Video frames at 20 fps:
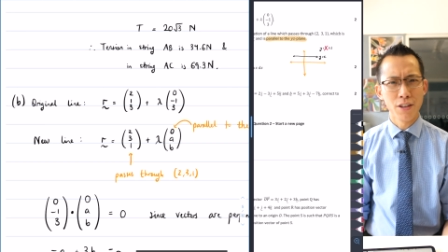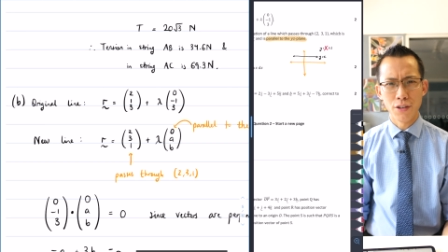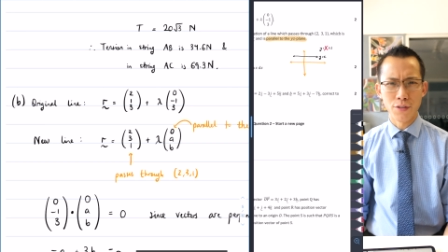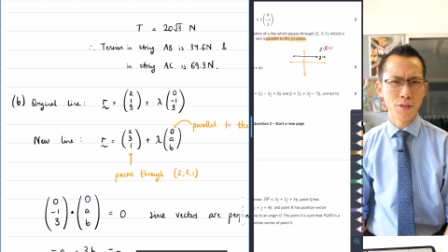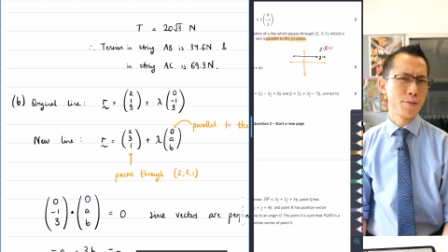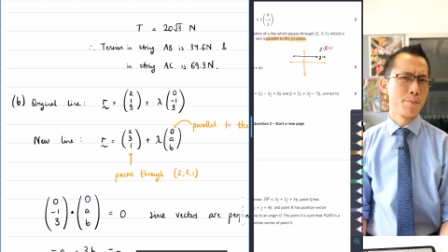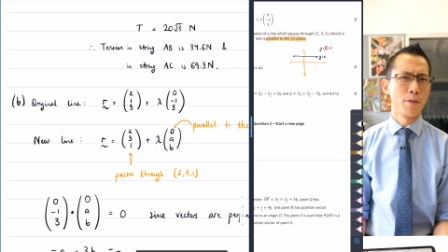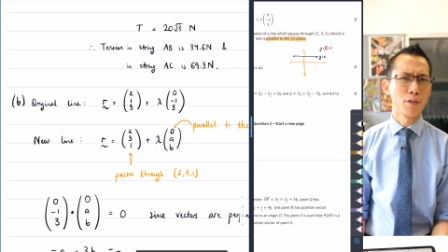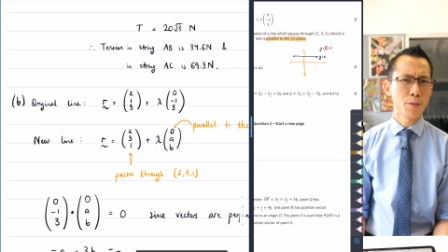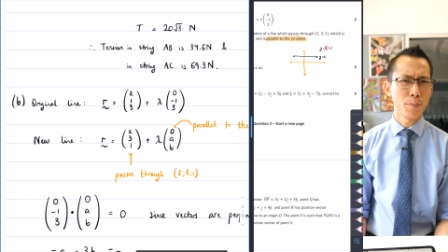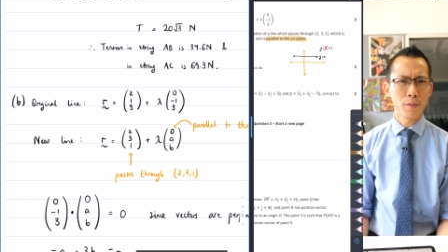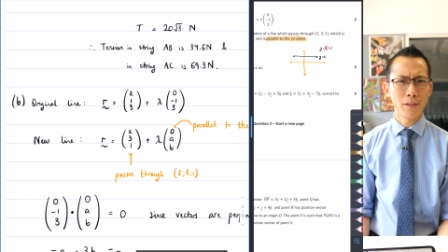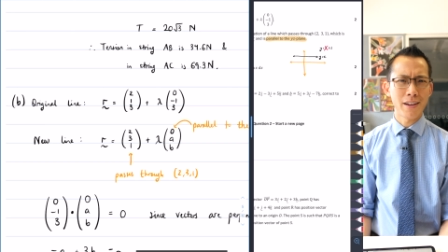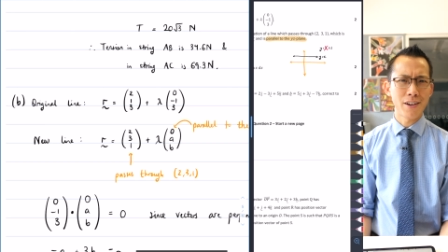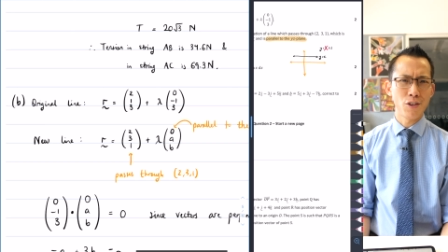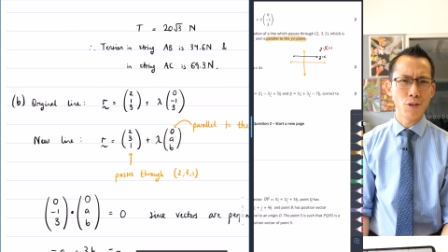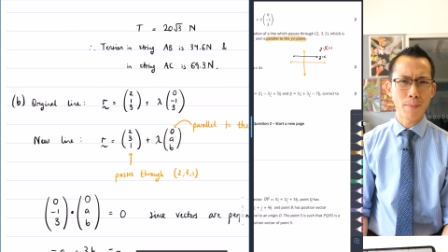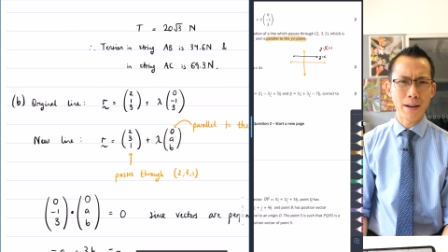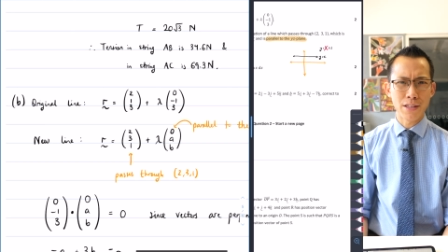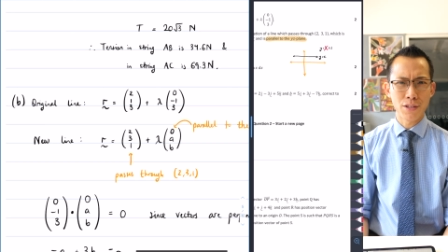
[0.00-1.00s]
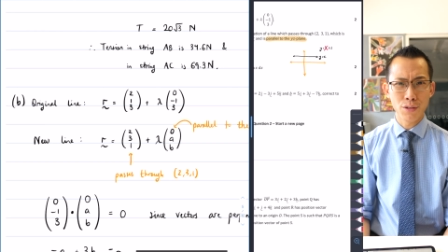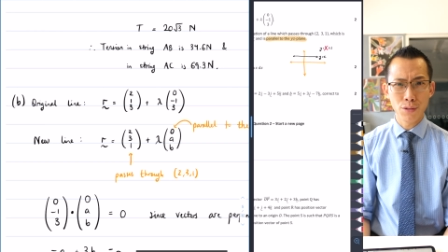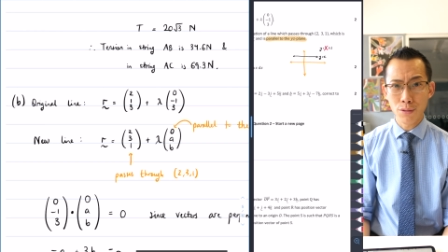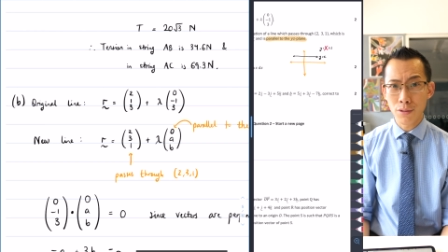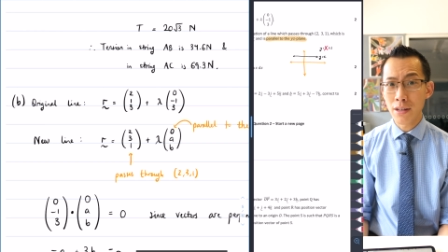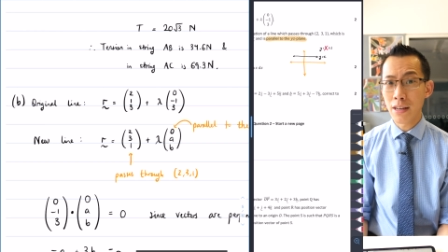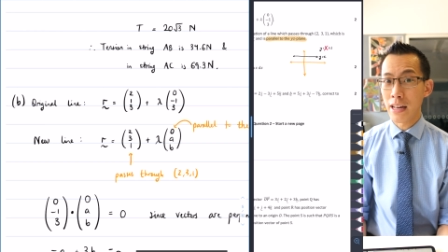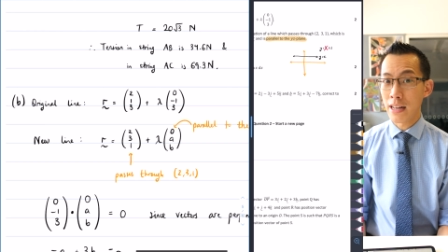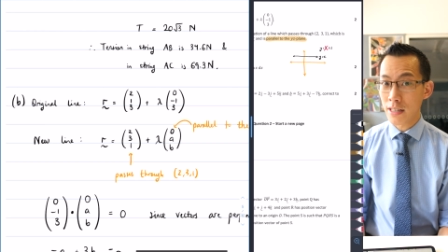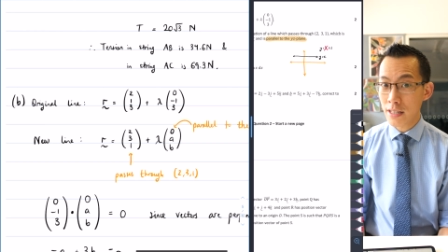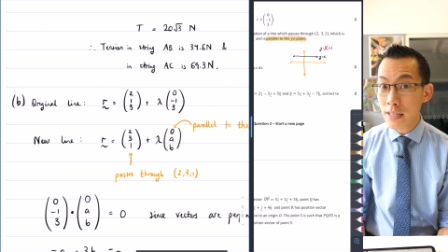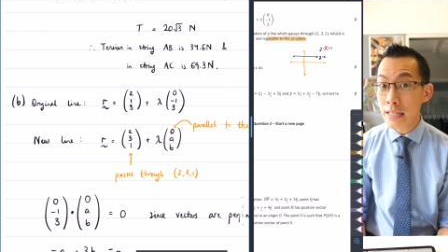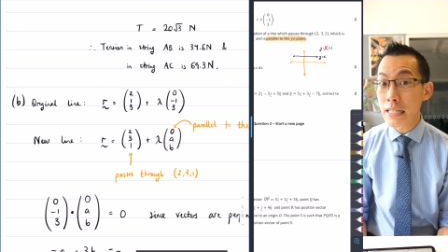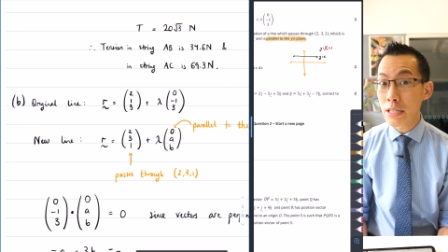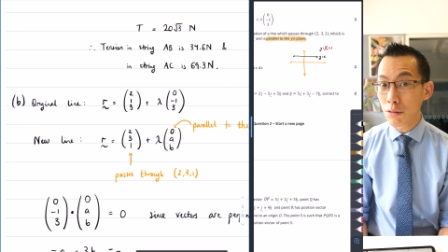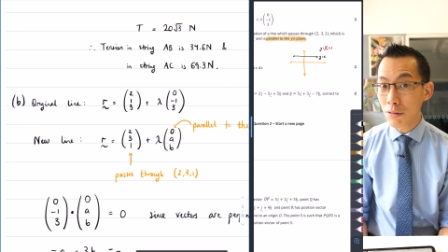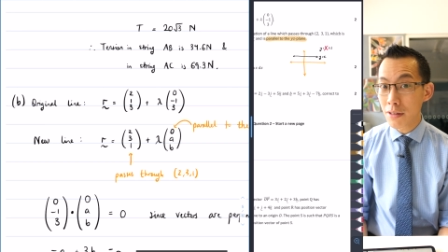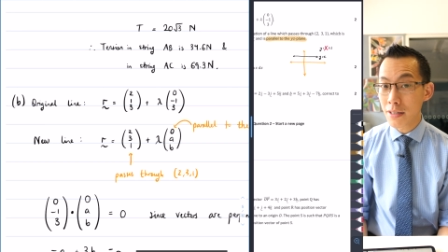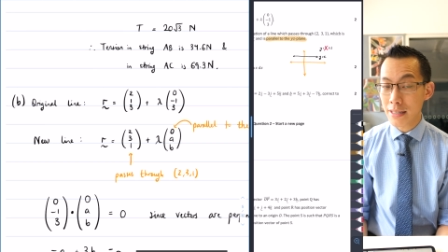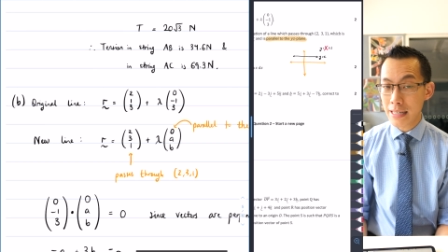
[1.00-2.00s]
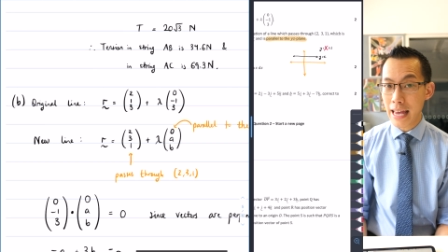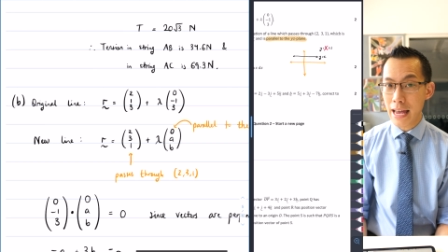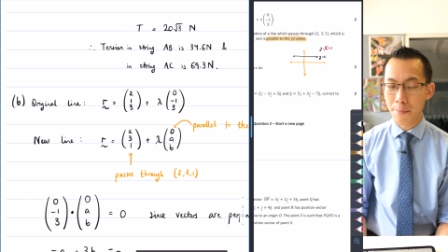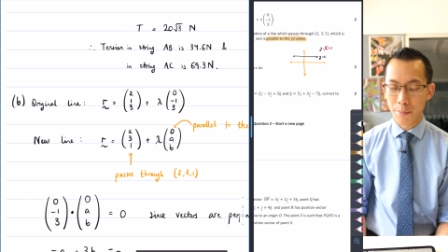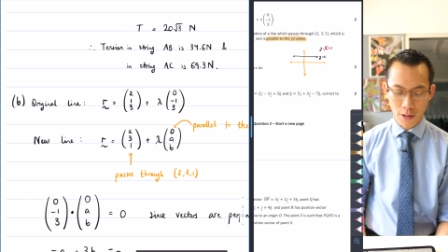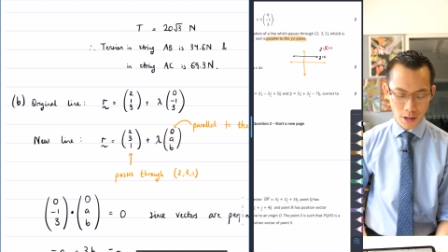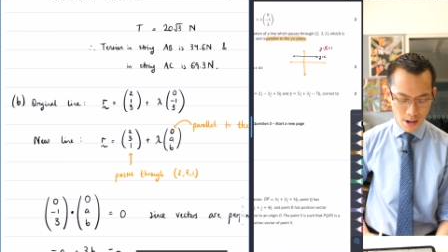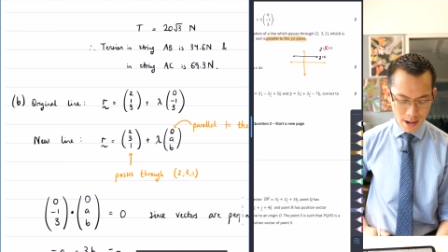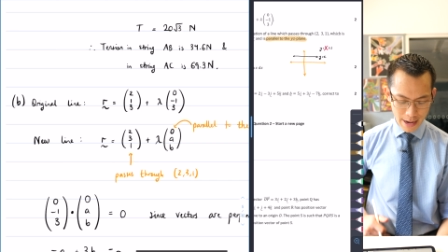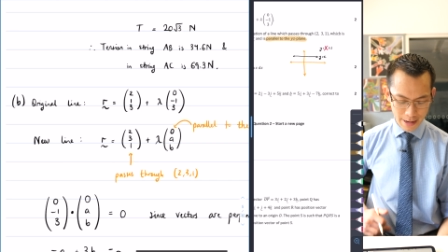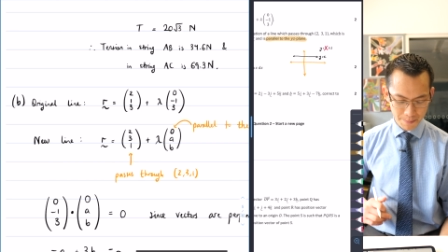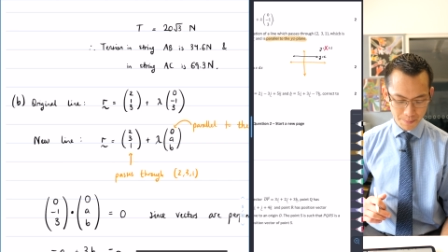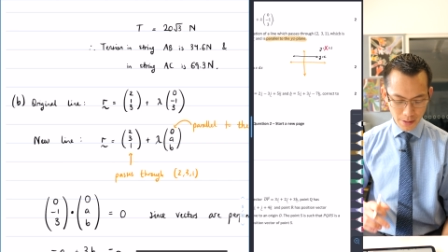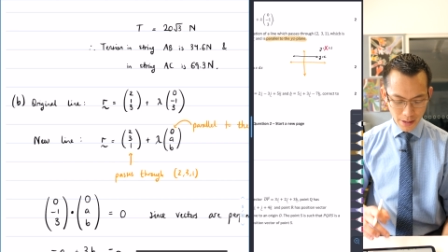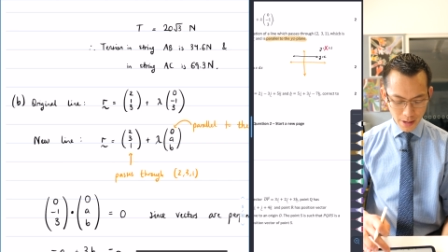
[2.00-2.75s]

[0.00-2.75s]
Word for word: you just multiplied it all by 2 it's still the same line